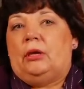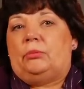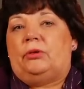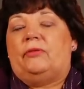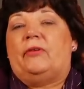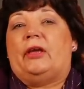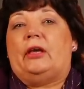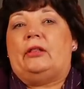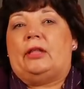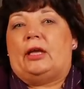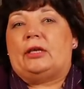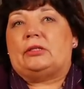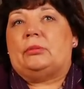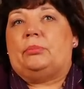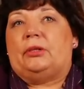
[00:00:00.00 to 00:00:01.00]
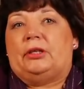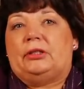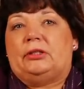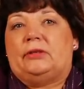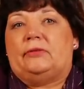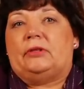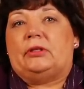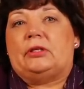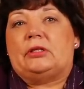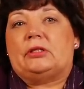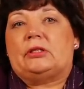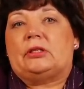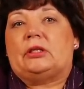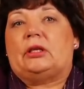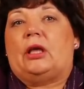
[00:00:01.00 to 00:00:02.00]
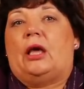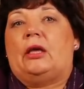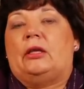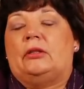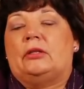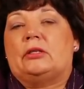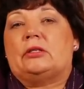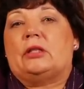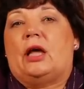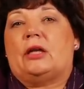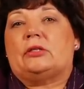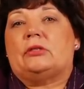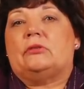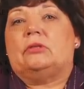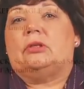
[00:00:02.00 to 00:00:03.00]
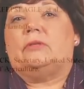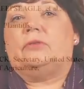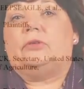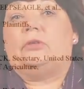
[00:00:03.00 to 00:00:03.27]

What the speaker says: prevail as a plaintiff in this lawsuit if